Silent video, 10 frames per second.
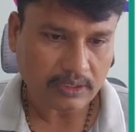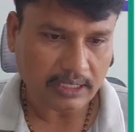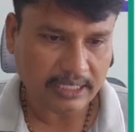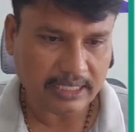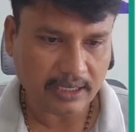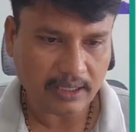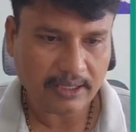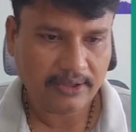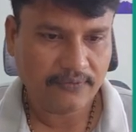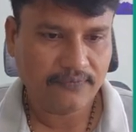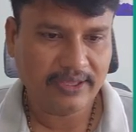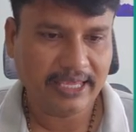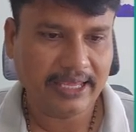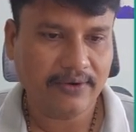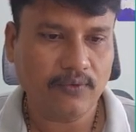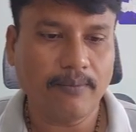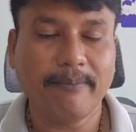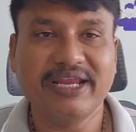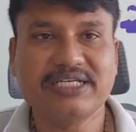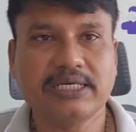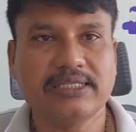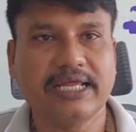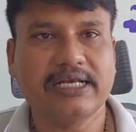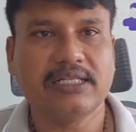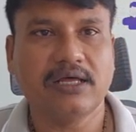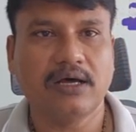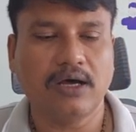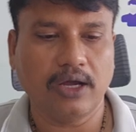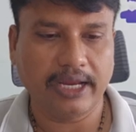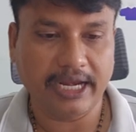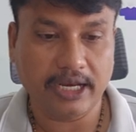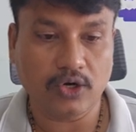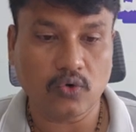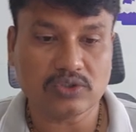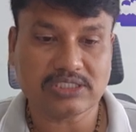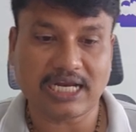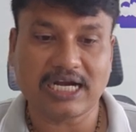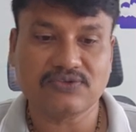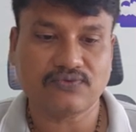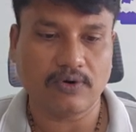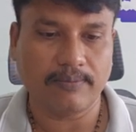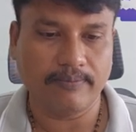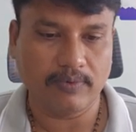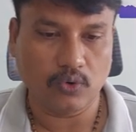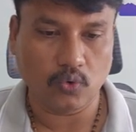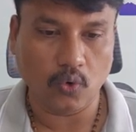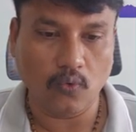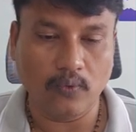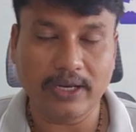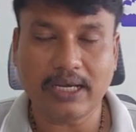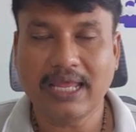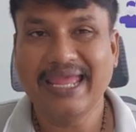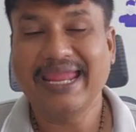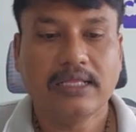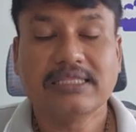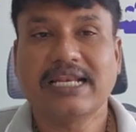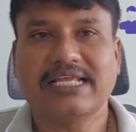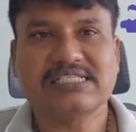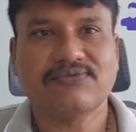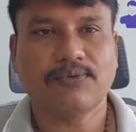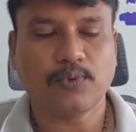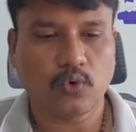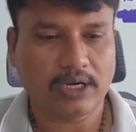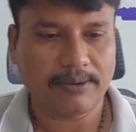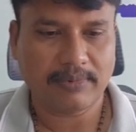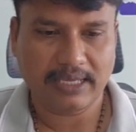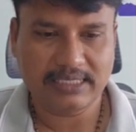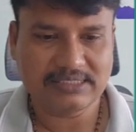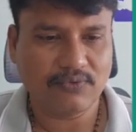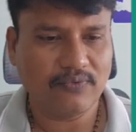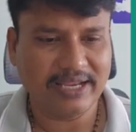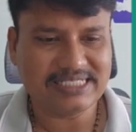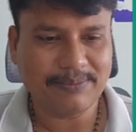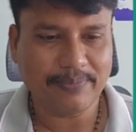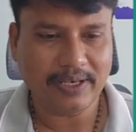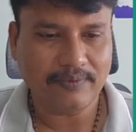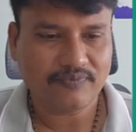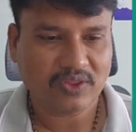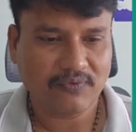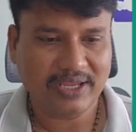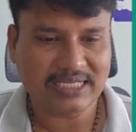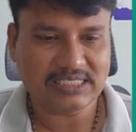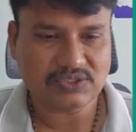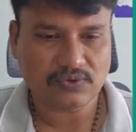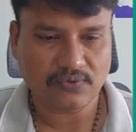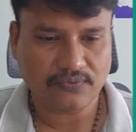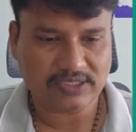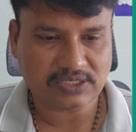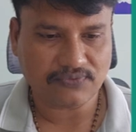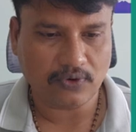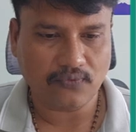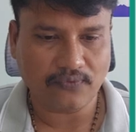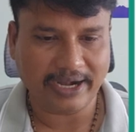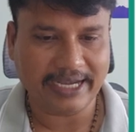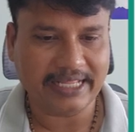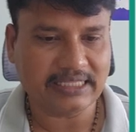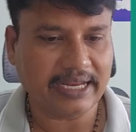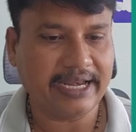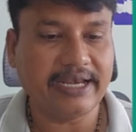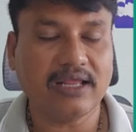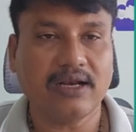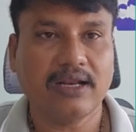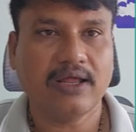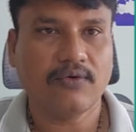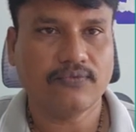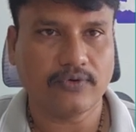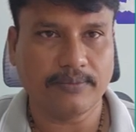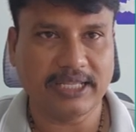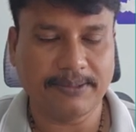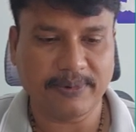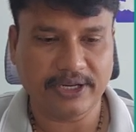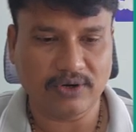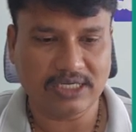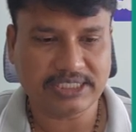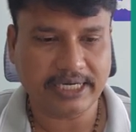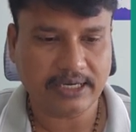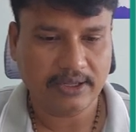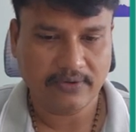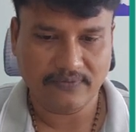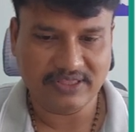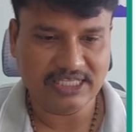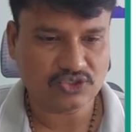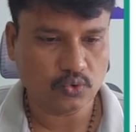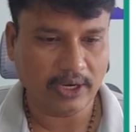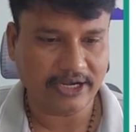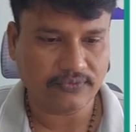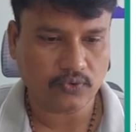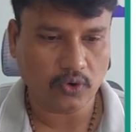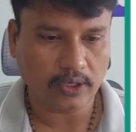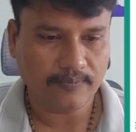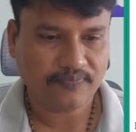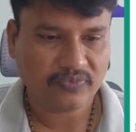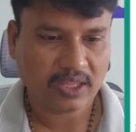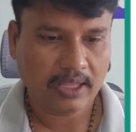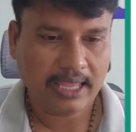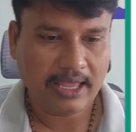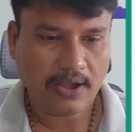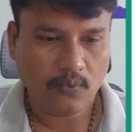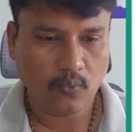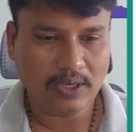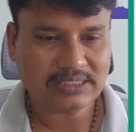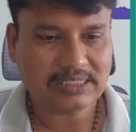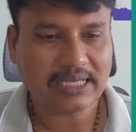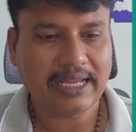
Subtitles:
Here we have mentioned that the header row starts from row 1. The rest of the program is very simple. We are just first of all finding the header from that particular sheet with this 2 line of code. Once